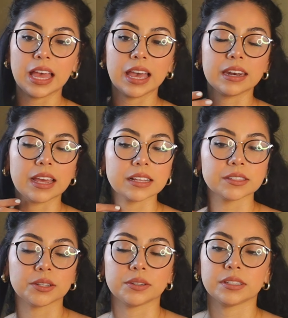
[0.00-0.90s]
And it
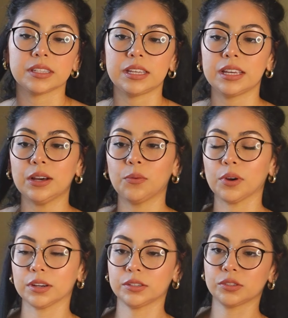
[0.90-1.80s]
has seriously
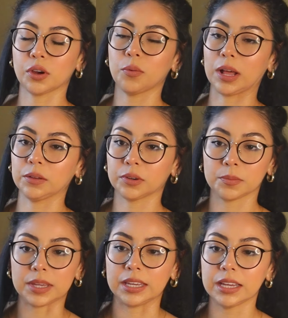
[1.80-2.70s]
worked so well for
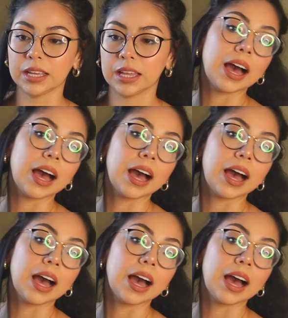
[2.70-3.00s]
me.